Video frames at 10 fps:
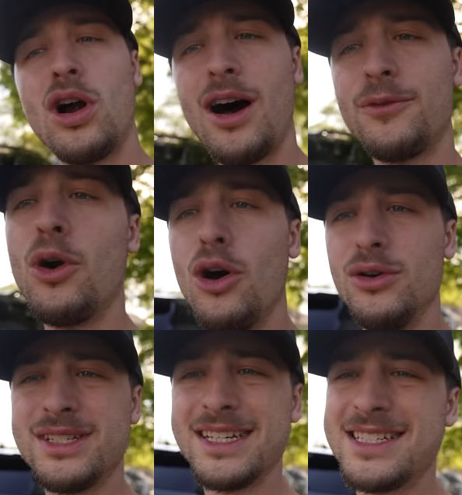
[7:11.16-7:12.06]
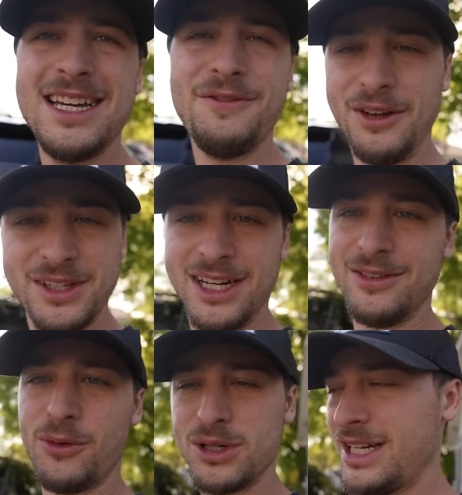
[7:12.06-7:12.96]
off-road 16,
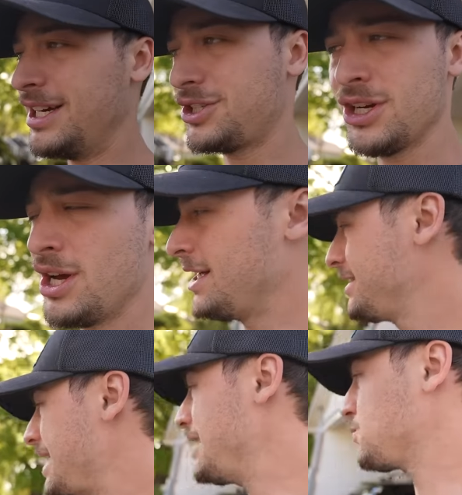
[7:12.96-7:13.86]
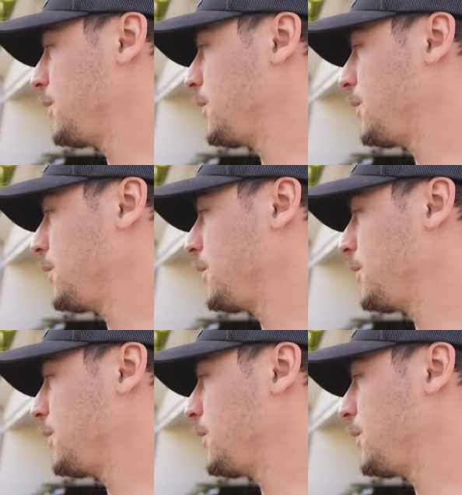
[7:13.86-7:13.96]
15, 14 inch size